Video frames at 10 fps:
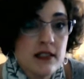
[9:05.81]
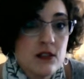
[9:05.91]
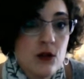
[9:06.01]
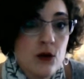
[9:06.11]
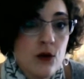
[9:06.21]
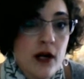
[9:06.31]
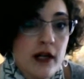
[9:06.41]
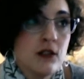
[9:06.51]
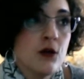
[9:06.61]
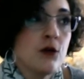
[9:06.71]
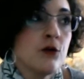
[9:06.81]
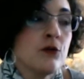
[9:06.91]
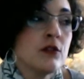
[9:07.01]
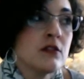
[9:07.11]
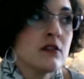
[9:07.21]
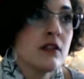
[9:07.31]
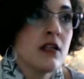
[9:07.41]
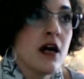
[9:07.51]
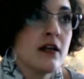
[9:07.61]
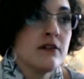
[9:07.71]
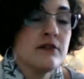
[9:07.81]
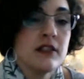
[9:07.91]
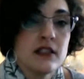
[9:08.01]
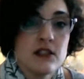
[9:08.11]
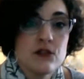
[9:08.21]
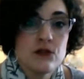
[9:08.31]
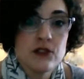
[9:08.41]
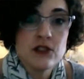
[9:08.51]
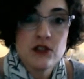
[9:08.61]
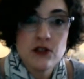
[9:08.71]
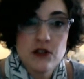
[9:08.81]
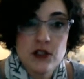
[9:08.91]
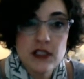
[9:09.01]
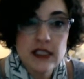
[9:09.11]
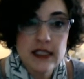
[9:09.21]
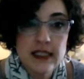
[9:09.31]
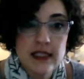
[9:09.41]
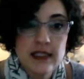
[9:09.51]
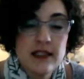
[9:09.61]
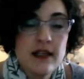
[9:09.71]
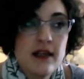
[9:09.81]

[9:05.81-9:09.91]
So I know there's a lot of knitting stores in New York City.